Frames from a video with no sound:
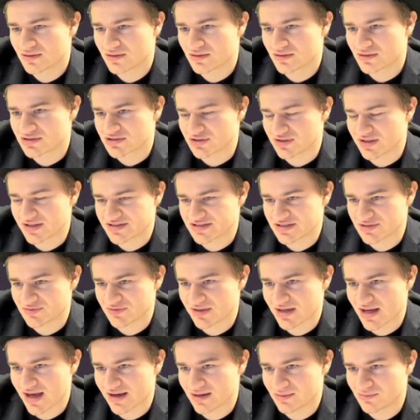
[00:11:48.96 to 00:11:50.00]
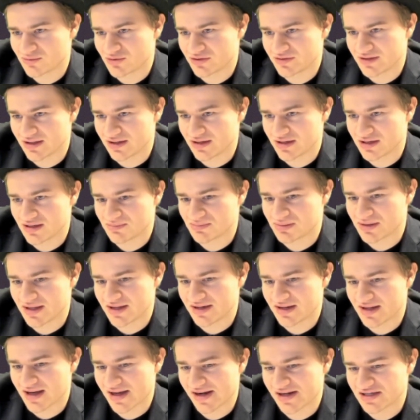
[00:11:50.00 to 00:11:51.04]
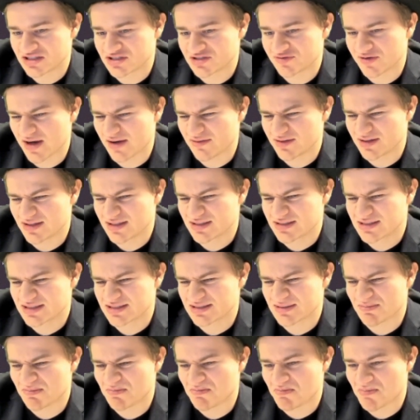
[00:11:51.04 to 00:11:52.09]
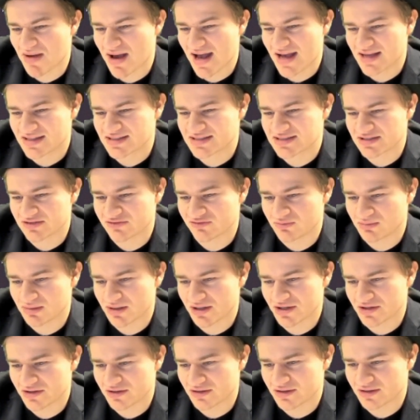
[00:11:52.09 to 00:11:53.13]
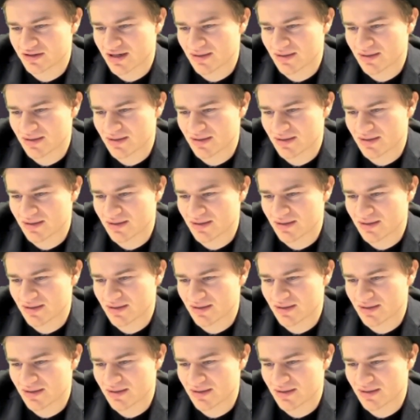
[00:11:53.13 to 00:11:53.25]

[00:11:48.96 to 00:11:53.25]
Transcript: So let's see what Nakamura did. He played knight h5, and this is a massive blunder.